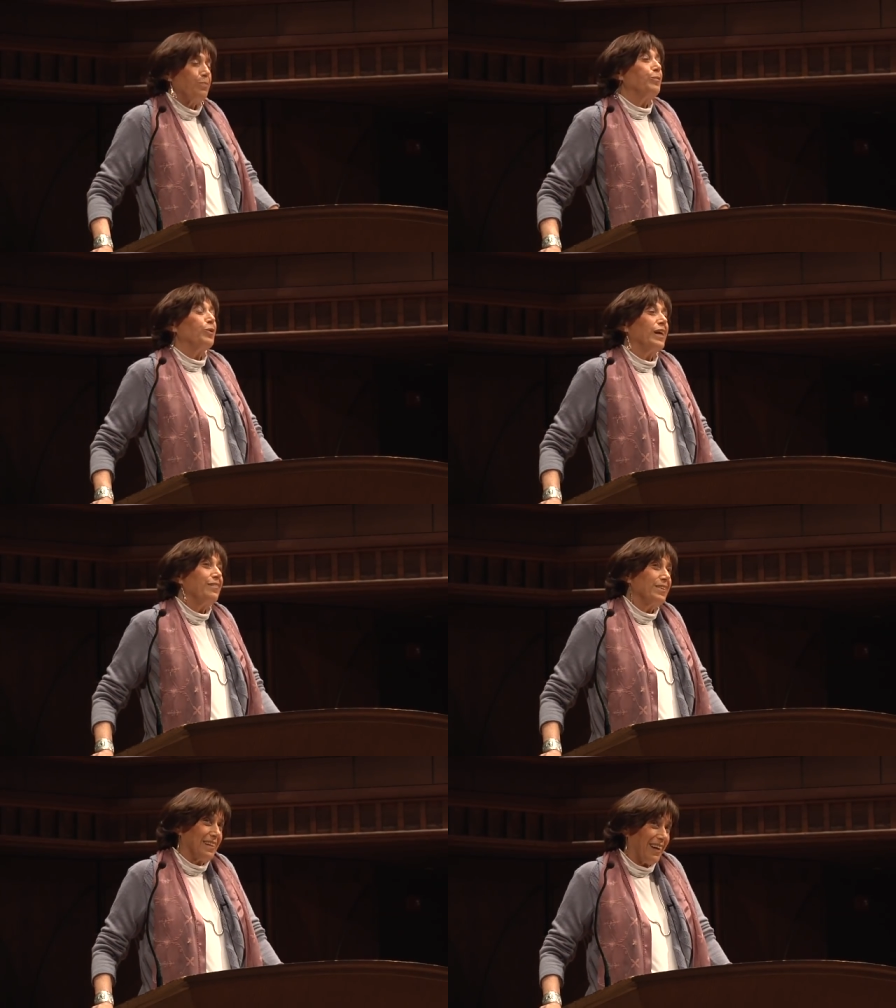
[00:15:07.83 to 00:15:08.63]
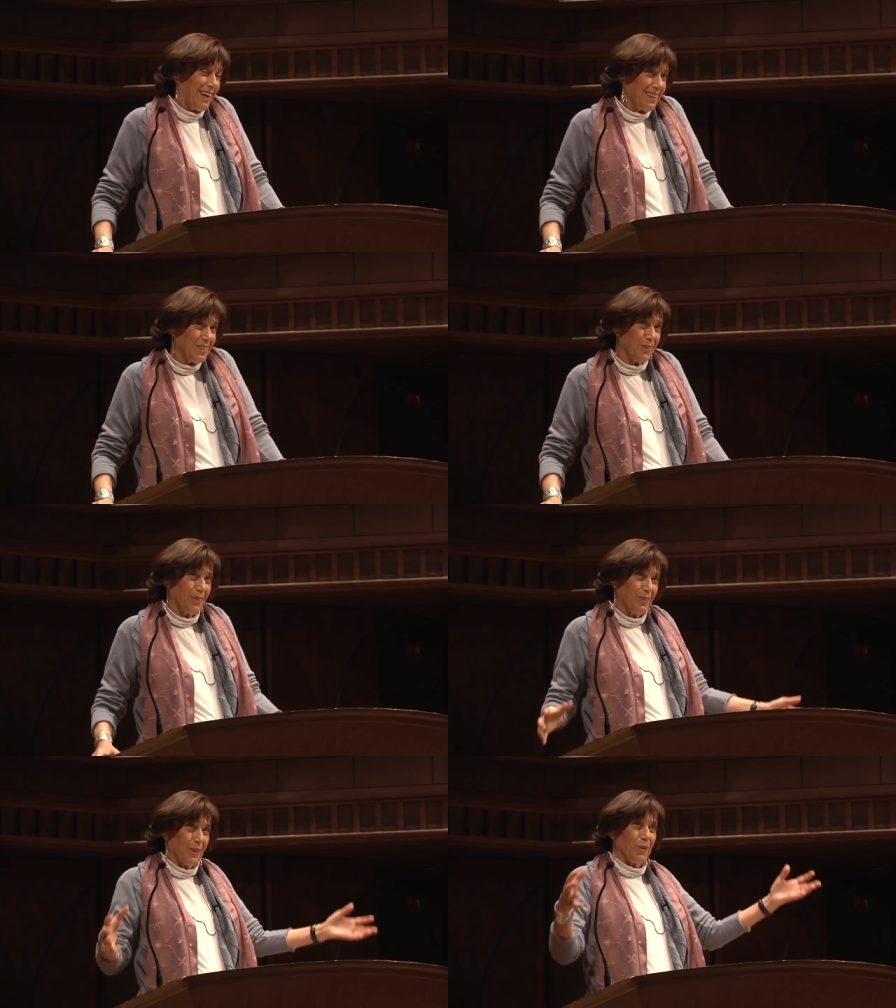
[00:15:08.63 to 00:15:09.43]
Primo Levi's line, so
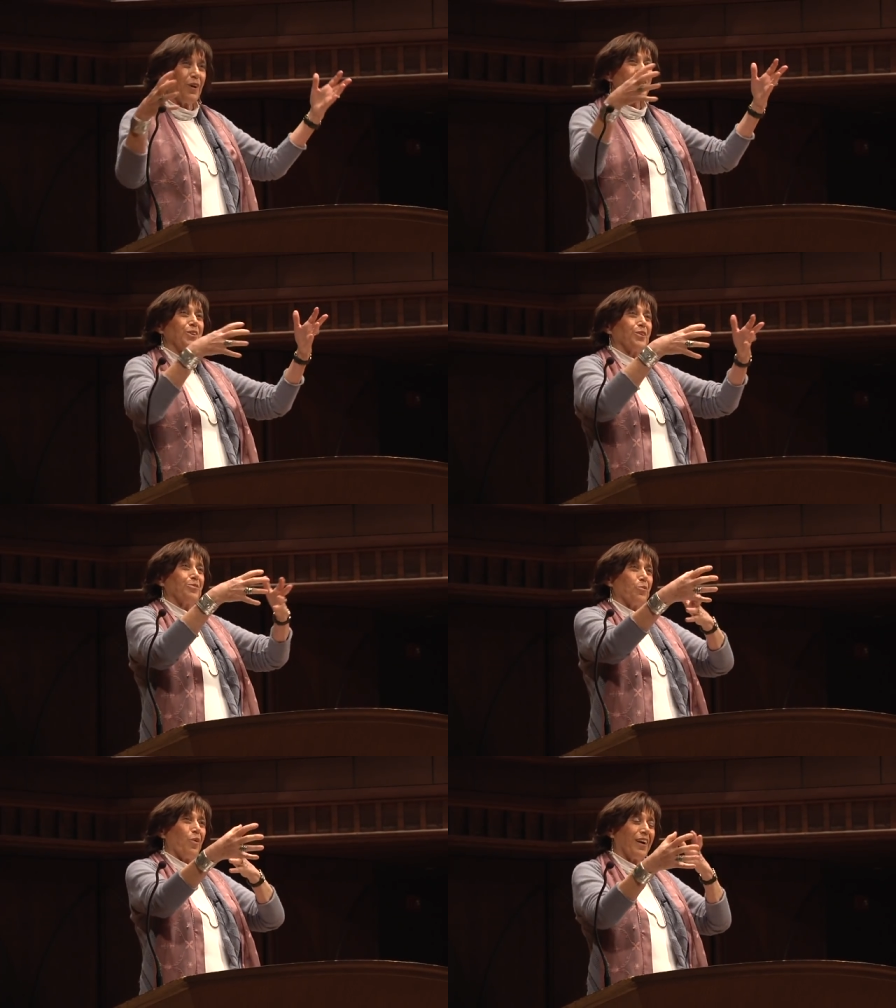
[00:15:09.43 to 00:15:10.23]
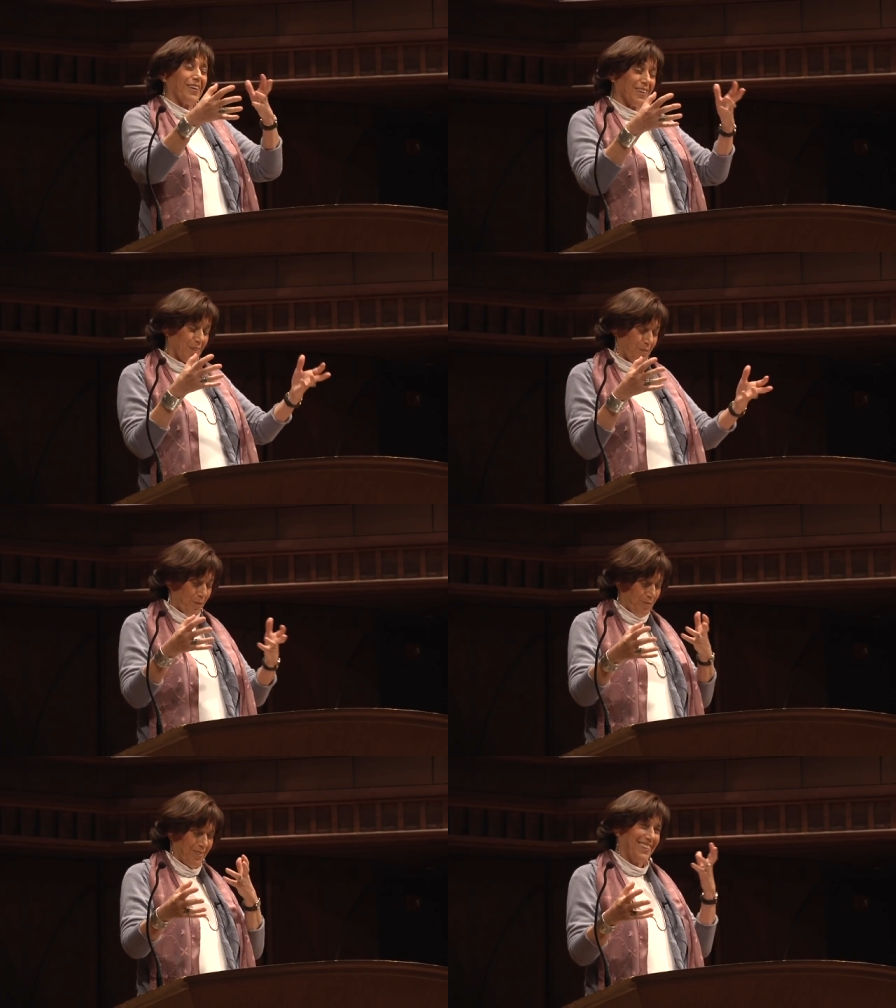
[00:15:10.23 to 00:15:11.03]
you know, the crossing of the wires
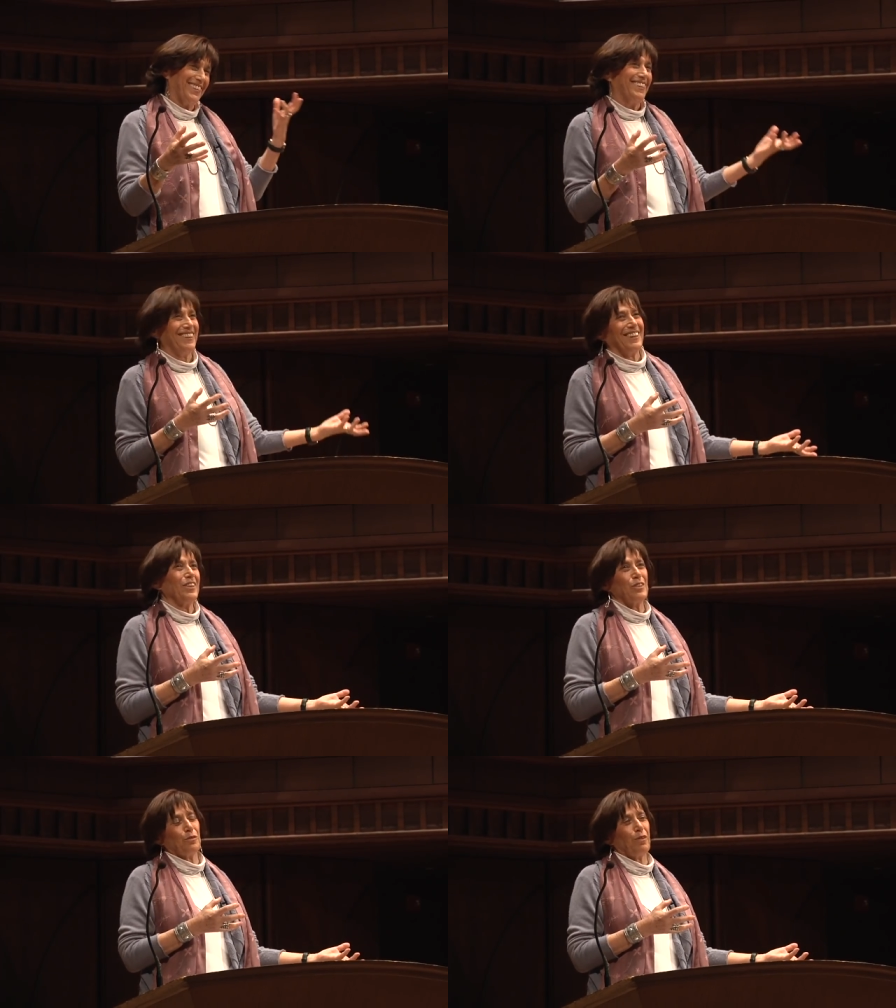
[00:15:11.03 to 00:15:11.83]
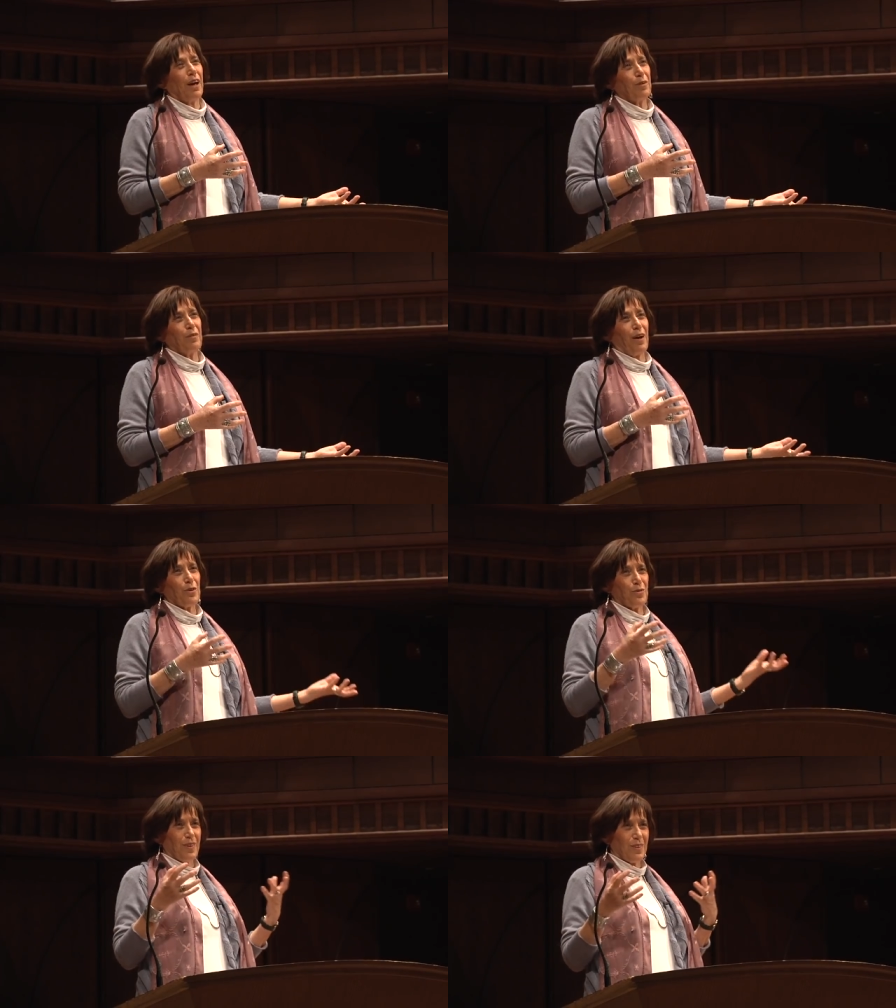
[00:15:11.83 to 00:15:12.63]
from survivor of
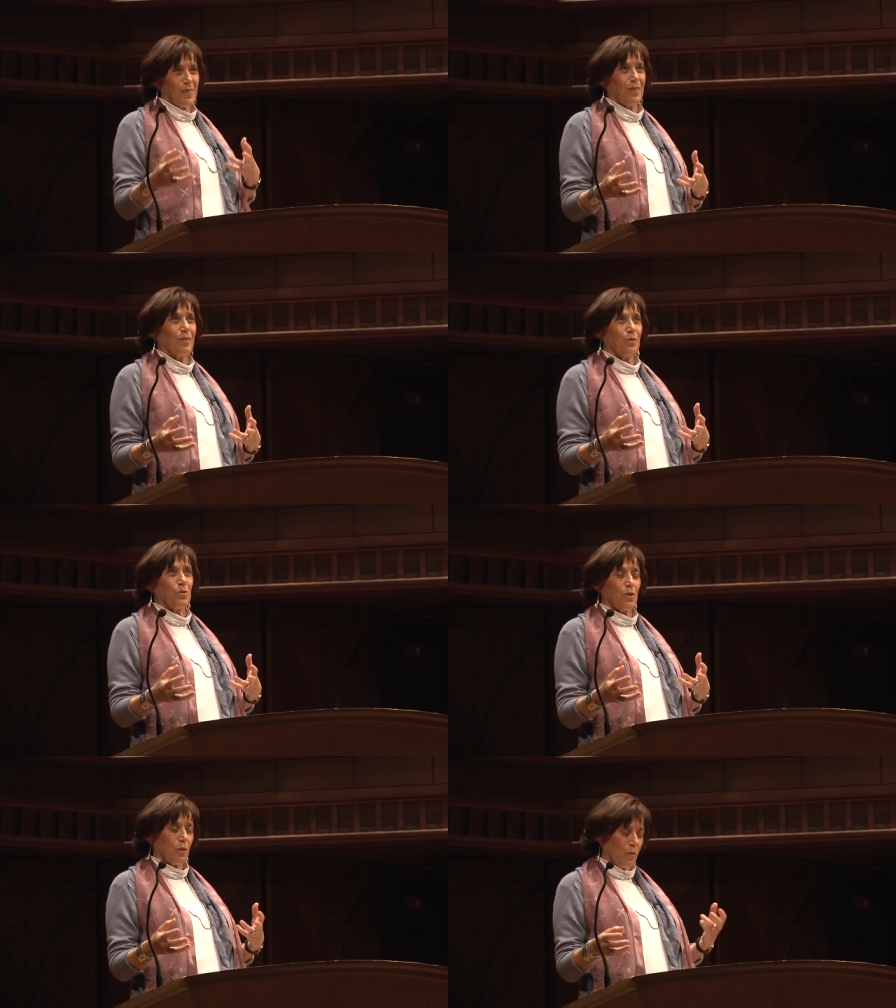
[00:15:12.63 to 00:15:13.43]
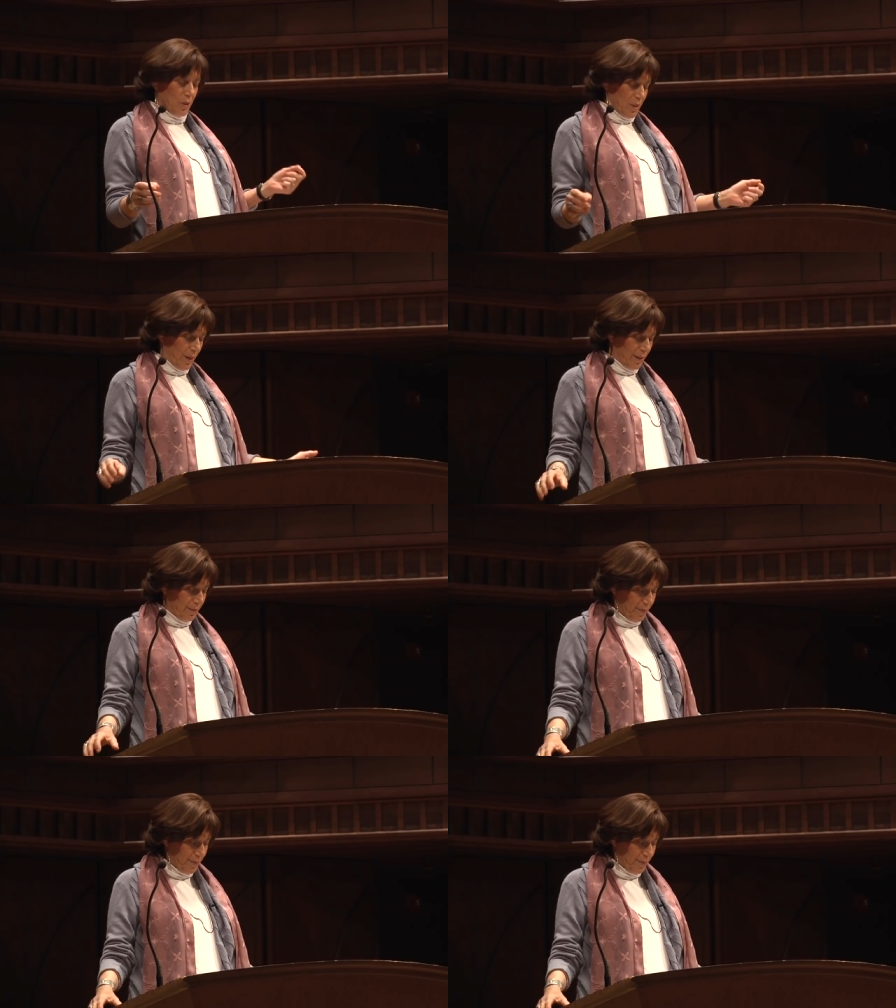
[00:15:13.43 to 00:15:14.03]
Auschwitz to Chen Guangcheng.